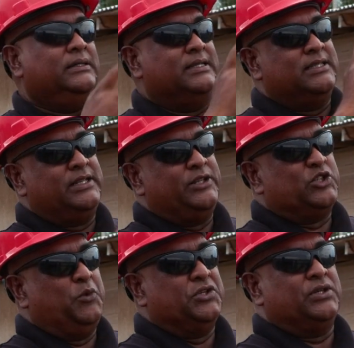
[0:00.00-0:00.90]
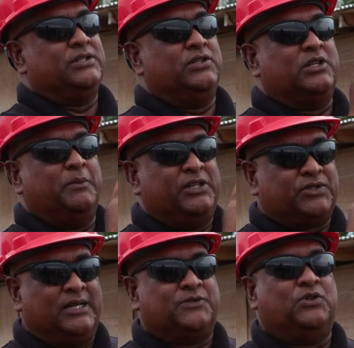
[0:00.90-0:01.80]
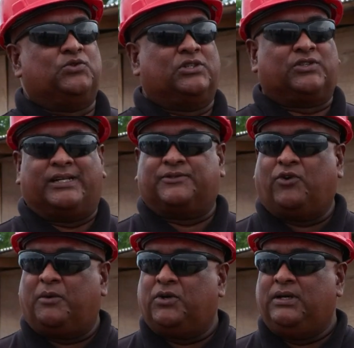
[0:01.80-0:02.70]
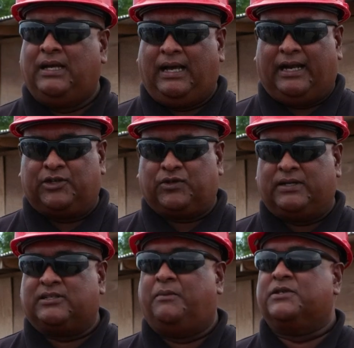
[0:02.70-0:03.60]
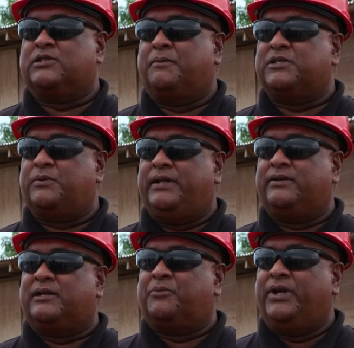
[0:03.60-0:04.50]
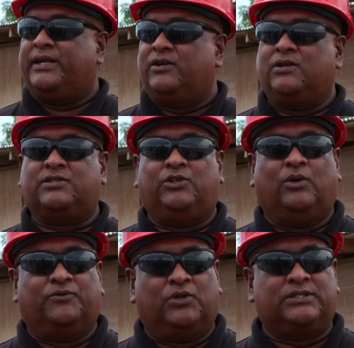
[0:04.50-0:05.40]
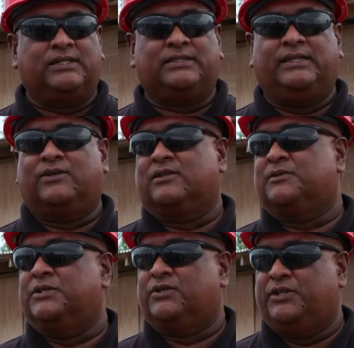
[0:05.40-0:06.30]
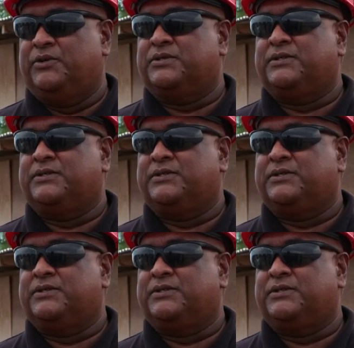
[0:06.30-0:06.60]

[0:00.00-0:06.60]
this is the distribution, so it's gonna be transferred to a transformer, and the transformer is subsequently gonna break it down to the low voltage that the customer is gonna use.